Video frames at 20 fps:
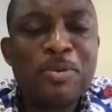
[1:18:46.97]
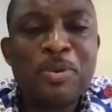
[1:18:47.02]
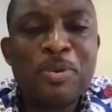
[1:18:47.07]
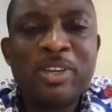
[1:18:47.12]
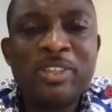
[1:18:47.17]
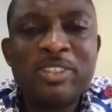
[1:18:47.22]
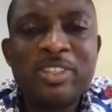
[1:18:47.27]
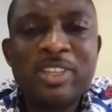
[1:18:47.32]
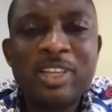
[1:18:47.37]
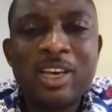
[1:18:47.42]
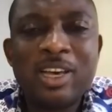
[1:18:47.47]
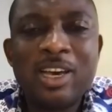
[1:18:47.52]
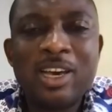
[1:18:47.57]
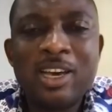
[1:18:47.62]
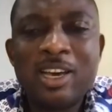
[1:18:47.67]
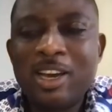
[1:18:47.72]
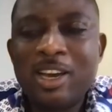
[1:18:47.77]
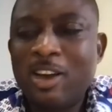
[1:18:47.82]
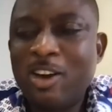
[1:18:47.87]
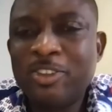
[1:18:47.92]
well.
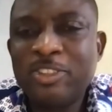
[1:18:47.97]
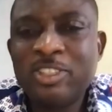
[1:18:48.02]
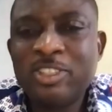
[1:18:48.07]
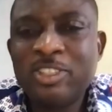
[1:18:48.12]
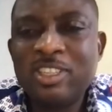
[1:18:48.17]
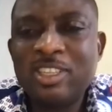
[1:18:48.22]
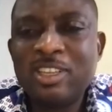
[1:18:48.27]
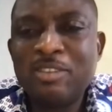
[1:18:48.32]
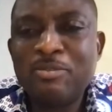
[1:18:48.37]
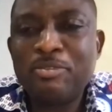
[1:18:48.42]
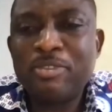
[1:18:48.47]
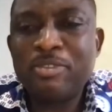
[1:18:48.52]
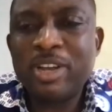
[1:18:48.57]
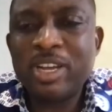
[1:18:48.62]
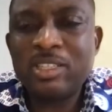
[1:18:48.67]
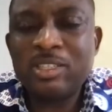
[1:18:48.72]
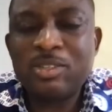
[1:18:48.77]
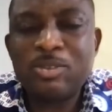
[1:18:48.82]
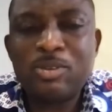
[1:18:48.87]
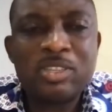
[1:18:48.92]
On the
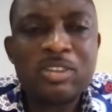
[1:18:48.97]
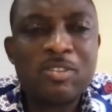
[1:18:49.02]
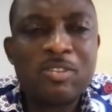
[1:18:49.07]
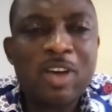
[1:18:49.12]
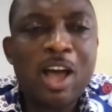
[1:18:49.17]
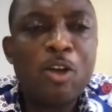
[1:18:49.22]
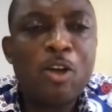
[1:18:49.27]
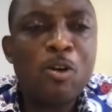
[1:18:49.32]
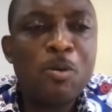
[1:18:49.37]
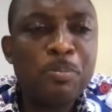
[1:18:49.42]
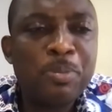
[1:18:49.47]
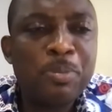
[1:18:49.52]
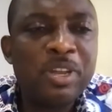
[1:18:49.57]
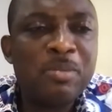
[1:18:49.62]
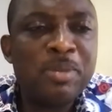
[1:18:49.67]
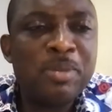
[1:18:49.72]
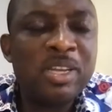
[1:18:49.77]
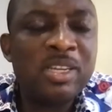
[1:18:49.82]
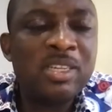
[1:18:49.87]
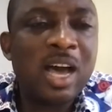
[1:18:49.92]
first question of
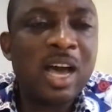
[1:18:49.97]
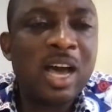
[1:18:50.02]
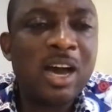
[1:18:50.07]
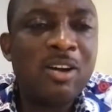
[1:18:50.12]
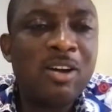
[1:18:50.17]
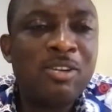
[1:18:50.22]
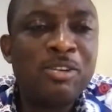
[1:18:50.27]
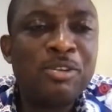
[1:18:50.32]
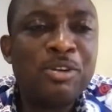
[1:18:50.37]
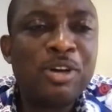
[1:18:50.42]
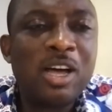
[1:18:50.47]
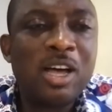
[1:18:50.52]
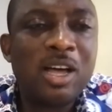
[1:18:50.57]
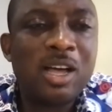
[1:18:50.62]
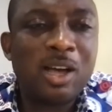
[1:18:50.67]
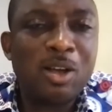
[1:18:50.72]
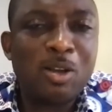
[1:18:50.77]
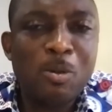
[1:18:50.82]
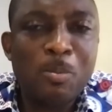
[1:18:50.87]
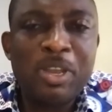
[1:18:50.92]
accompaniment, how
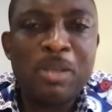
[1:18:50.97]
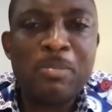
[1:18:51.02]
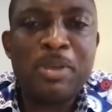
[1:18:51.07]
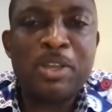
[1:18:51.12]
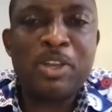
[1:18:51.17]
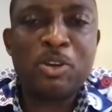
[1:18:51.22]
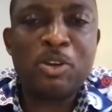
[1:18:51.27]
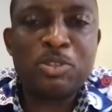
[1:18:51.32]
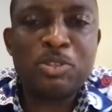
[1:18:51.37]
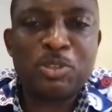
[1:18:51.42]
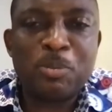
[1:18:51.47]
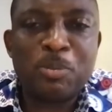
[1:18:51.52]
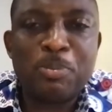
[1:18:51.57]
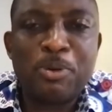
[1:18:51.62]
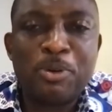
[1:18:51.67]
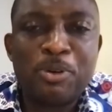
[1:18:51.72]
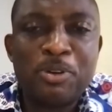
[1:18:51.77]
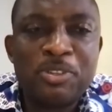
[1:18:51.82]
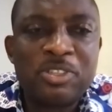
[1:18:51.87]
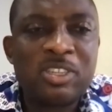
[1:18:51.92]
accompaniment or
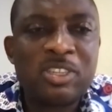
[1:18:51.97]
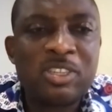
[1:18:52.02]
support